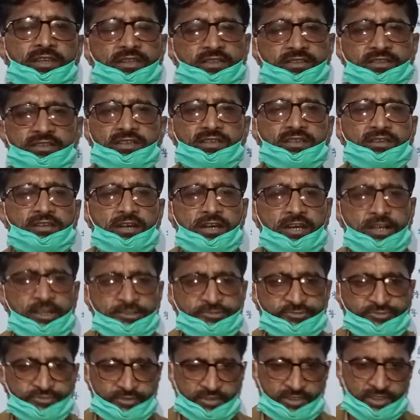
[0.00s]
they are
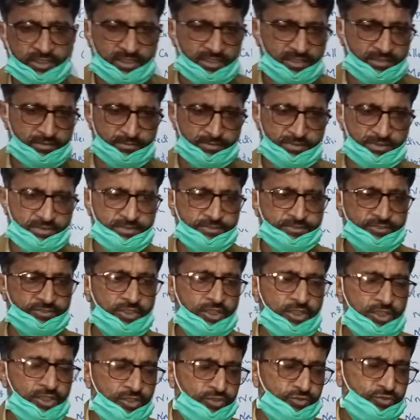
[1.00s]
also animals.
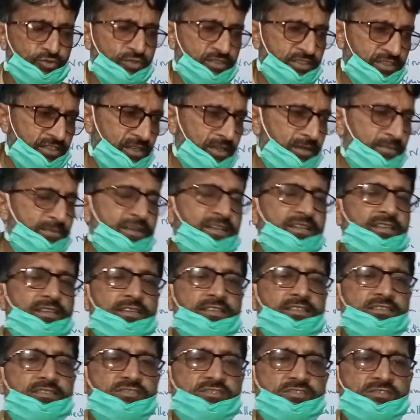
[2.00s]
So grammar
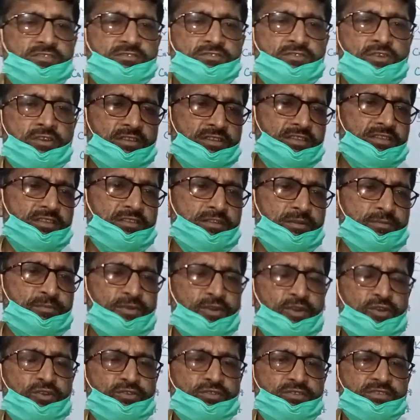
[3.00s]
is talking
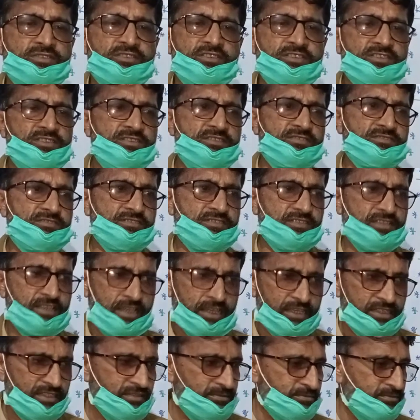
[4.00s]
about these
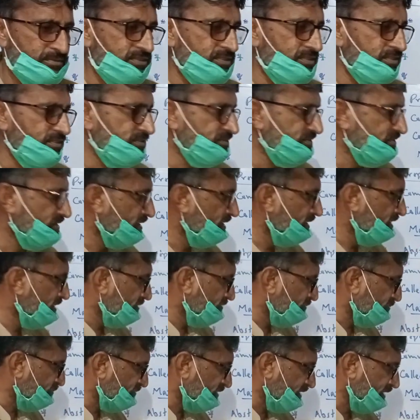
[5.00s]
animals,
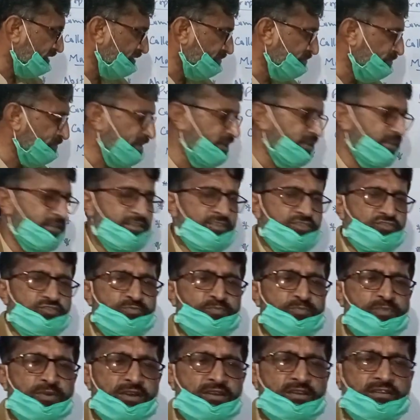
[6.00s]
and man is
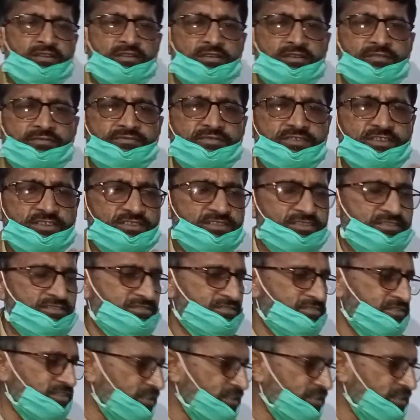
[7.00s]
part of these